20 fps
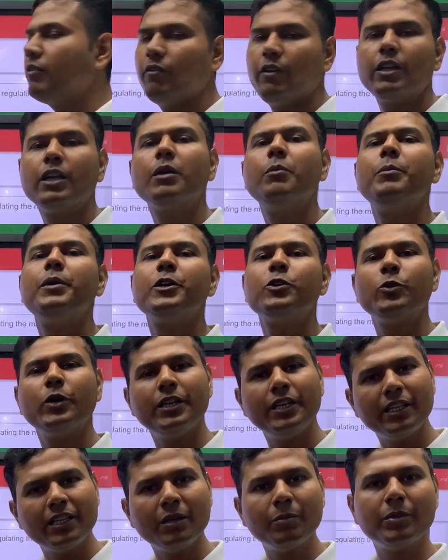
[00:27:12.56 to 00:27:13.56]
when compared to any
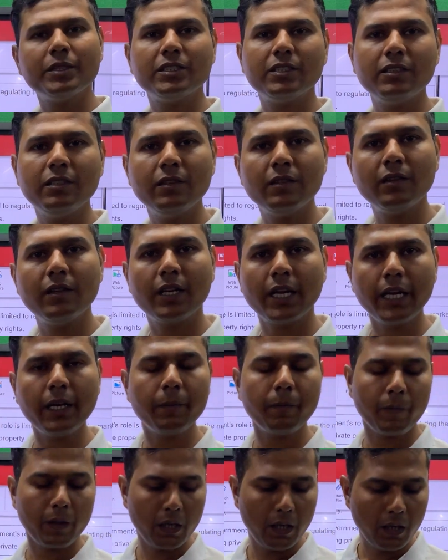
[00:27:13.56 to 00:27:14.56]
other person, right?
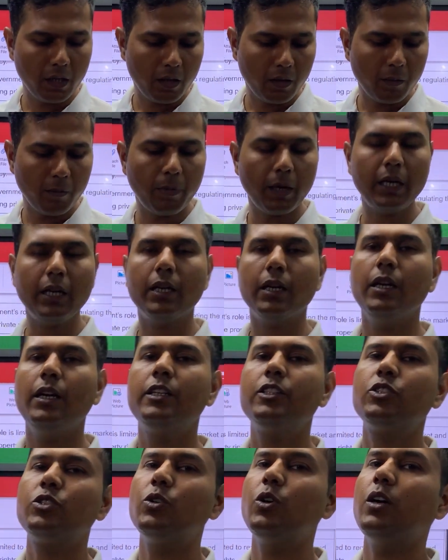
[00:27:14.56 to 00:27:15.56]
But
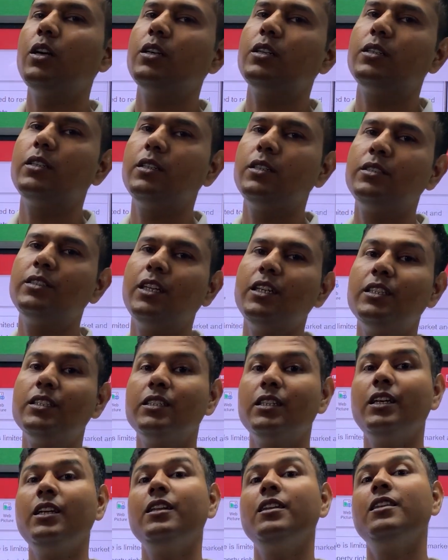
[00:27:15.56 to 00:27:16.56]
it's not such
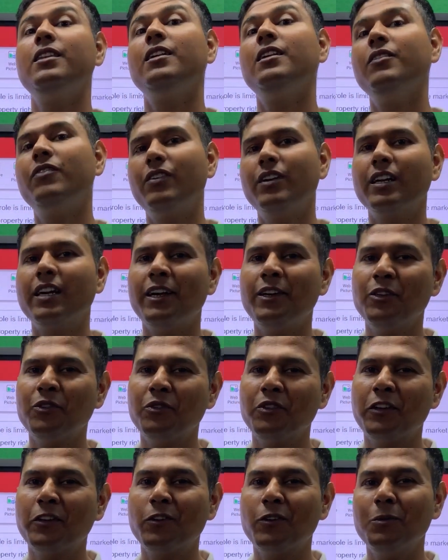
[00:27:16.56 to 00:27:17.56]
in the different kind of
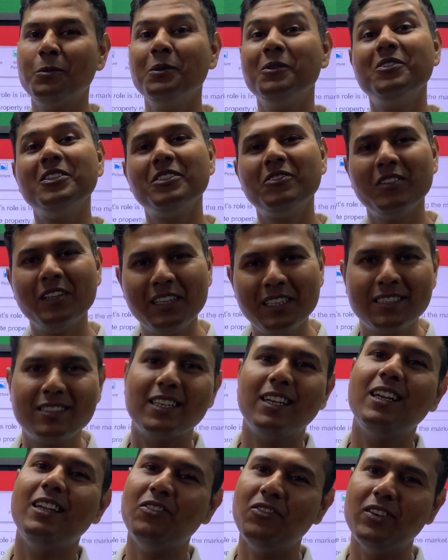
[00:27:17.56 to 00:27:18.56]
economy which we'll
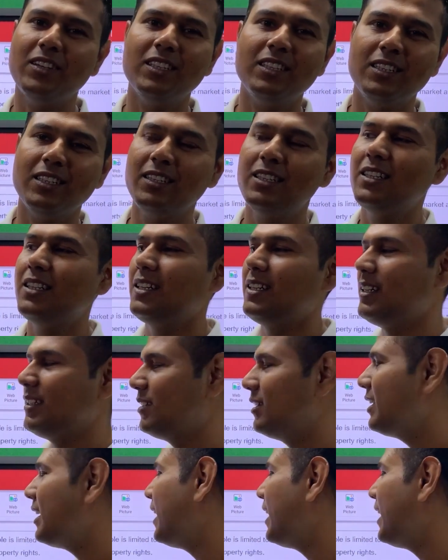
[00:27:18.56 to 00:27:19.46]
study further. So the